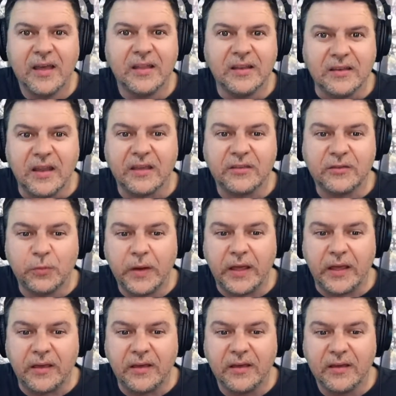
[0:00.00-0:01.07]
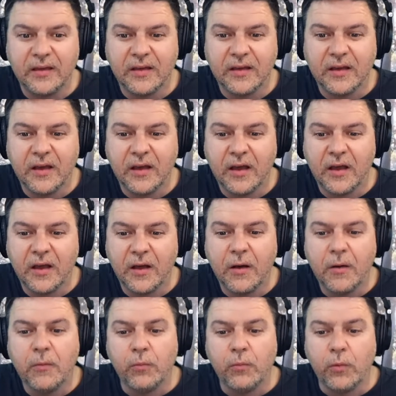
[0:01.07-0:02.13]
Next week
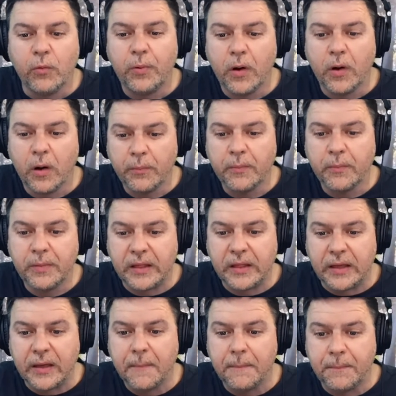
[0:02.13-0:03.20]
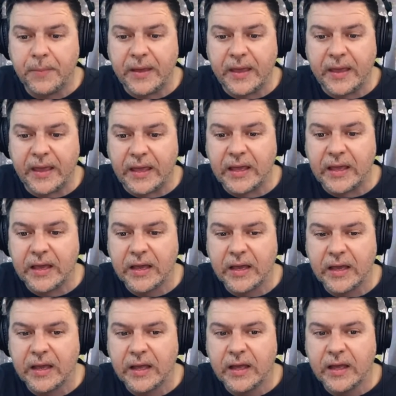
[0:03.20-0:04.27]
will probably be
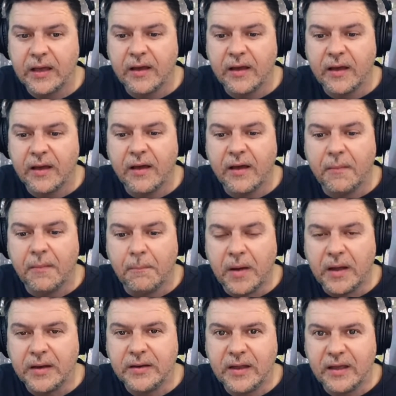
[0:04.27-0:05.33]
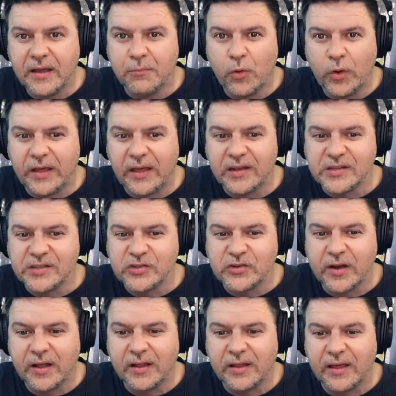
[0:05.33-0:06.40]
Monday morning in
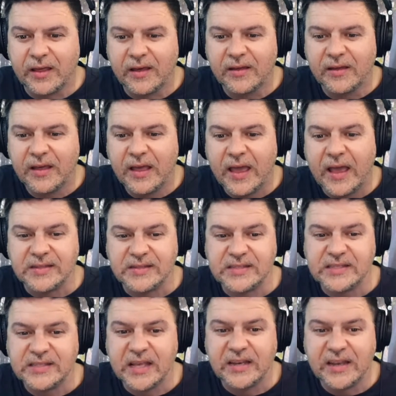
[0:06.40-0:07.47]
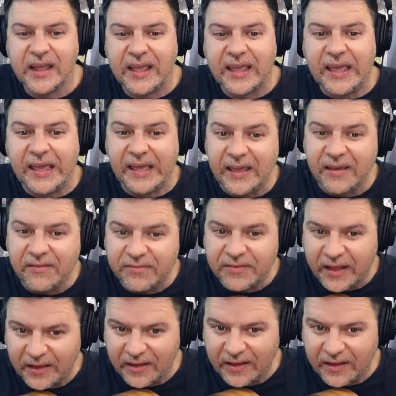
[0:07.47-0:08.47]
Australia and Sunday evening